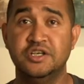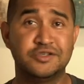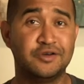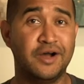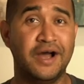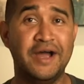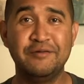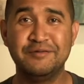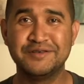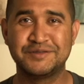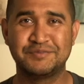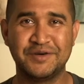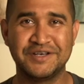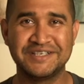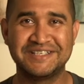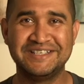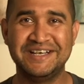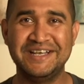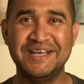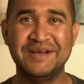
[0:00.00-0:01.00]
So I was
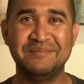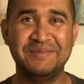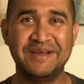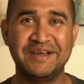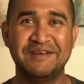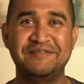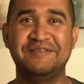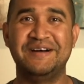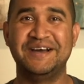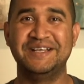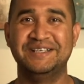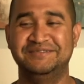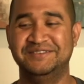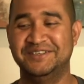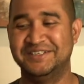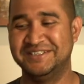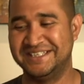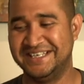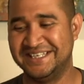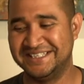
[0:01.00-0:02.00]
personally a big fan of
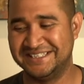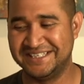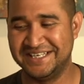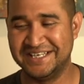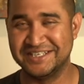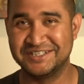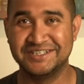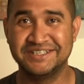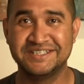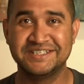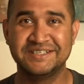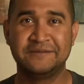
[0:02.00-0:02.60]
those aid stations.